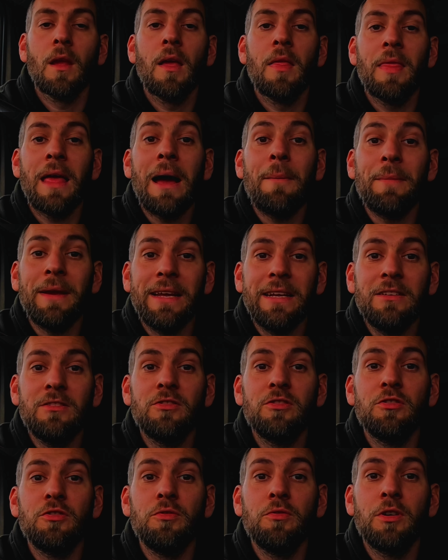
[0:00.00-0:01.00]
That
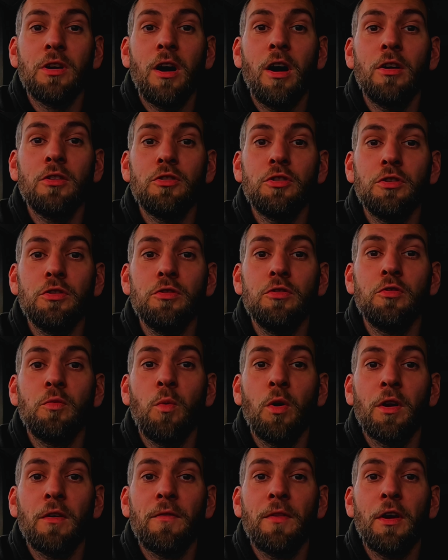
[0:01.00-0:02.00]
means you can't use
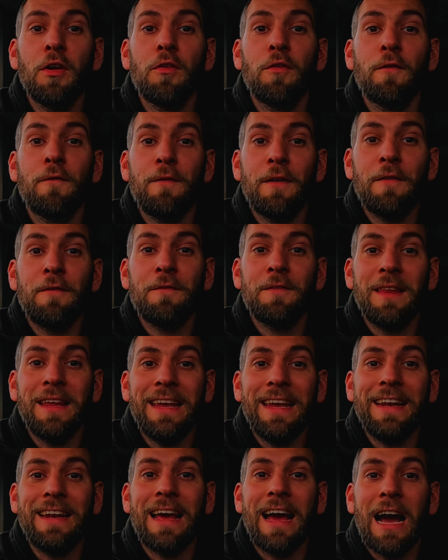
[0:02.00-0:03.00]
one of those
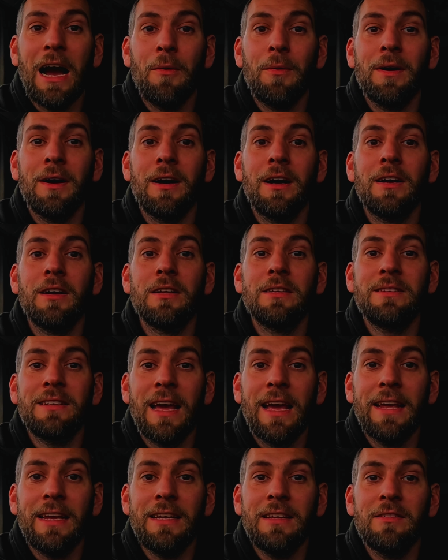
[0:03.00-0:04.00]
15-hour
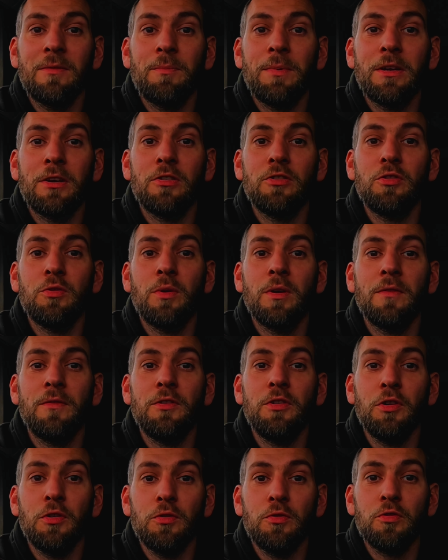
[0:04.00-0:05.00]
days because you have
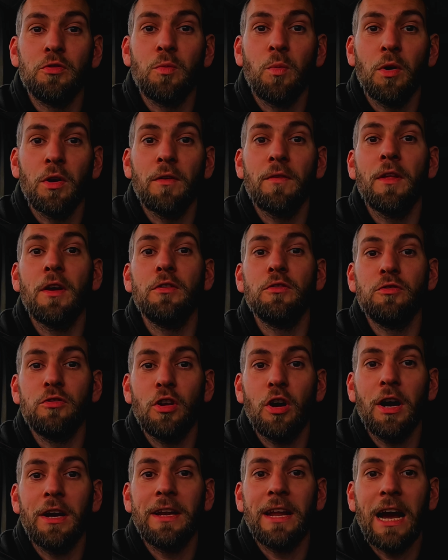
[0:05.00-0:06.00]
used one of those
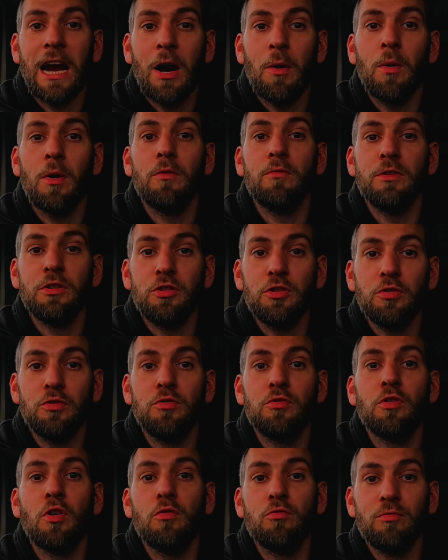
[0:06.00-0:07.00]
9-hour
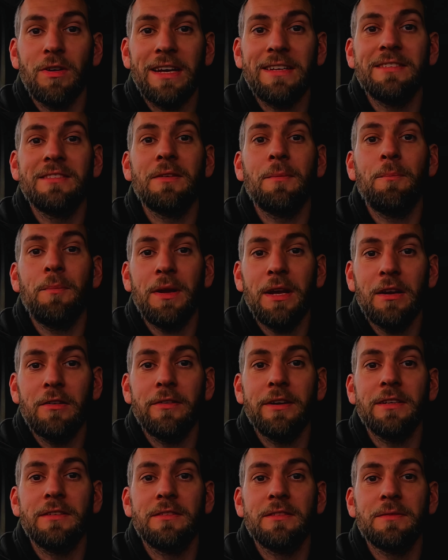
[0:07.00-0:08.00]
reduced rest
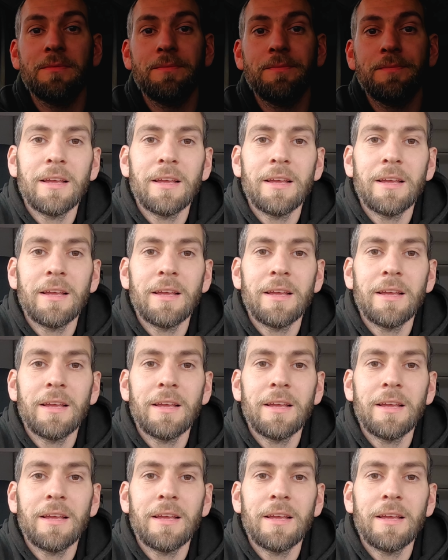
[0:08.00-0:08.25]
periods.